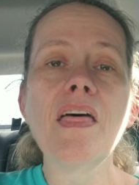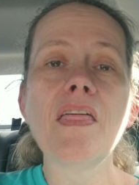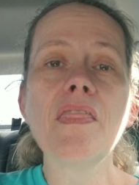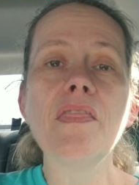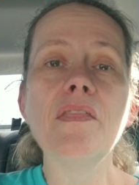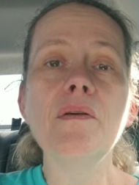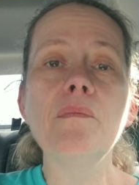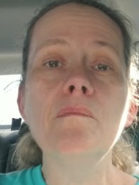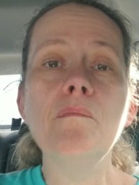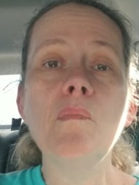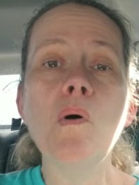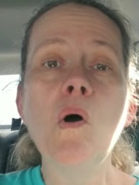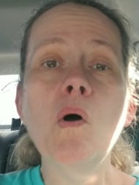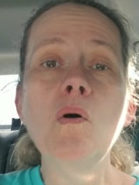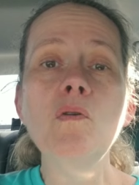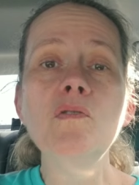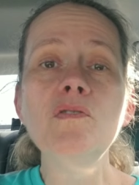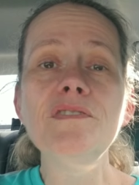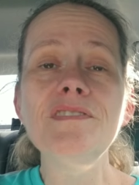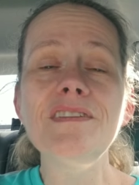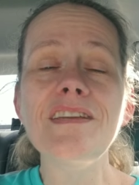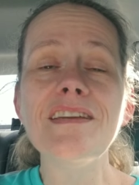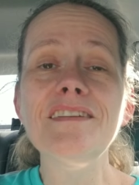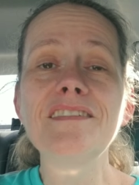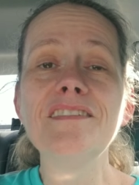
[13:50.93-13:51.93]
The
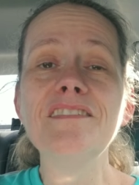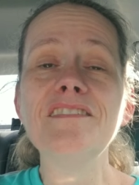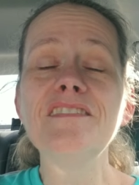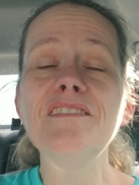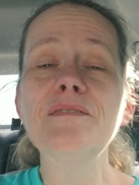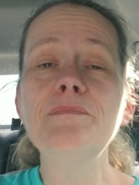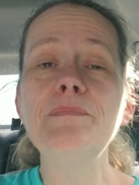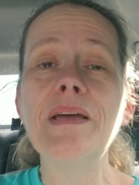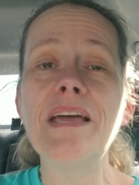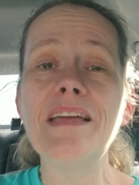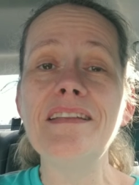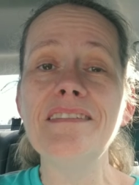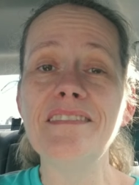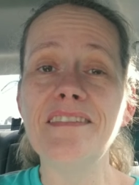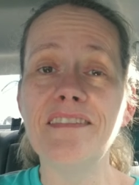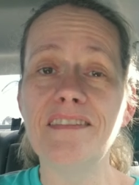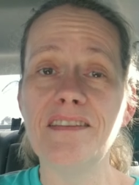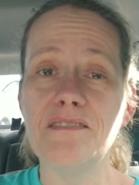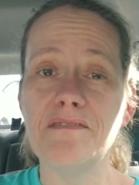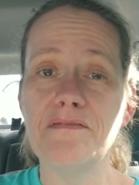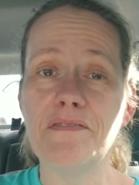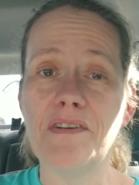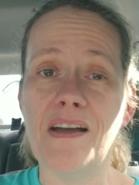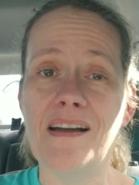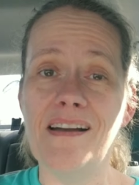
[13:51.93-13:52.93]
most
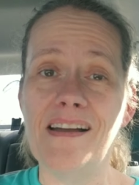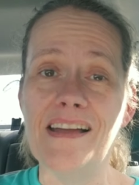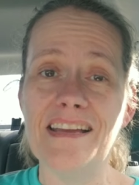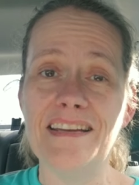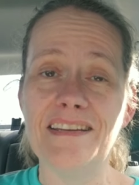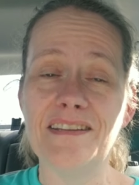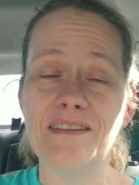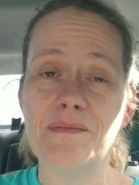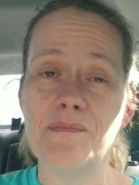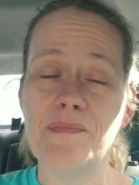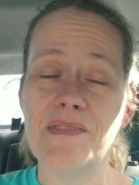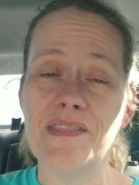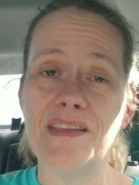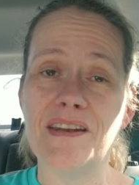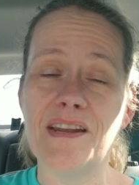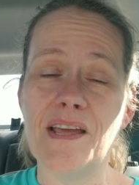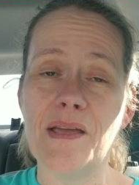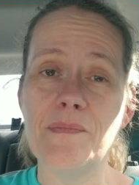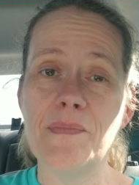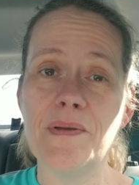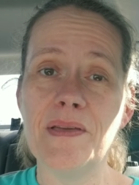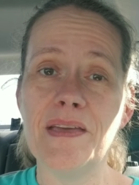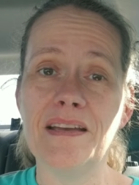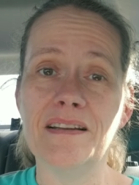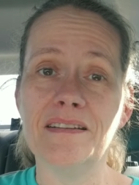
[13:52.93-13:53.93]
expensive item that
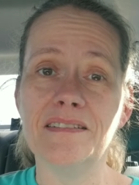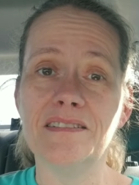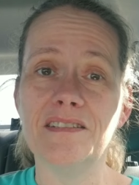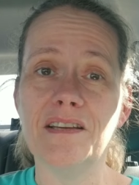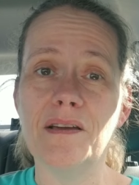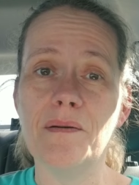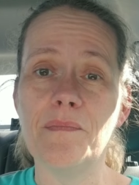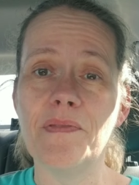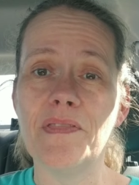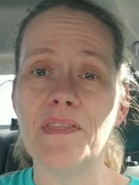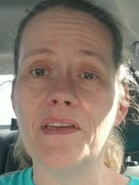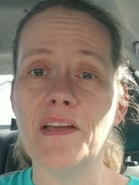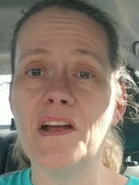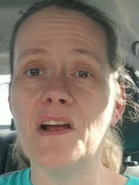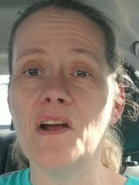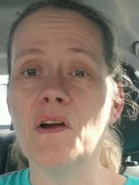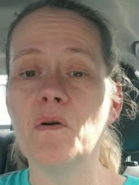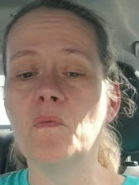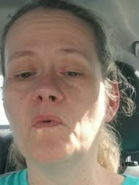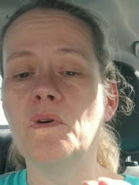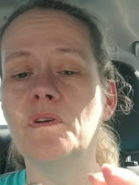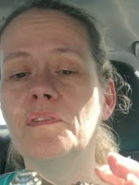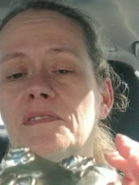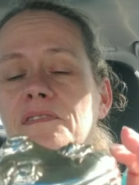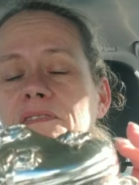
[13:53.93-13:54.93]
I picked up there
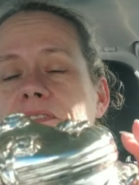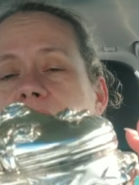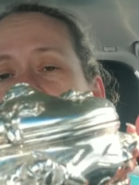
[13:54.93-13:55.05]
was